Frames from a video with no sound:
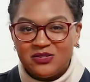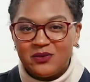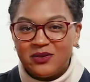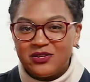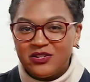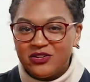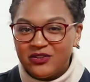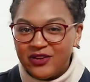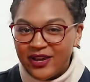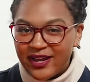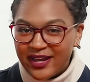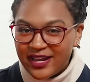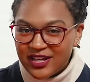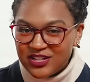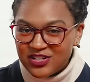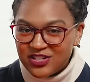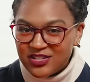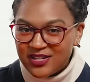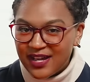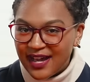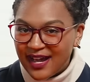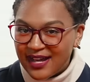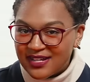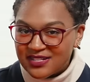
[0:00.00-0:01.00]
when your agent
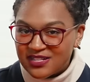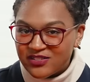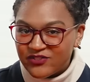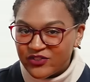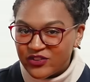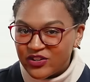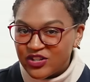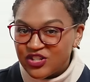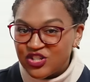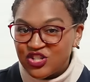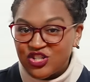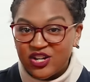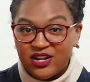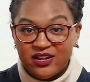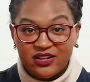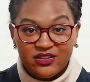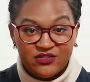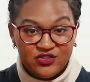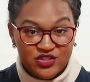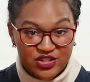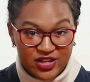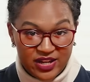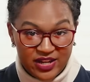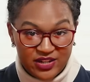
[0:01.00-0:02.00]
asks for a chunk of
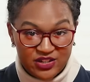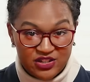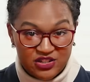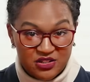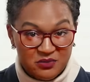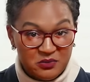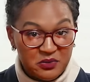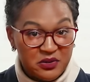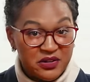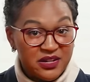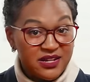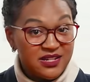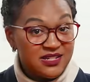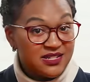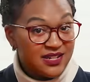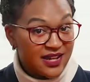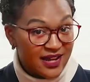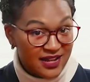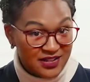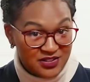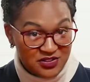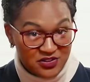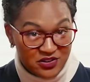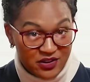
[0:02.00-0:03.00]
change to put into
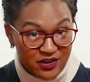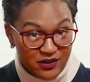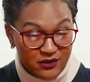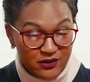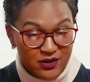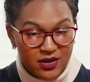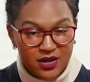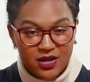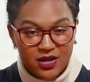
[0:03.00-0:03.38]
escrow,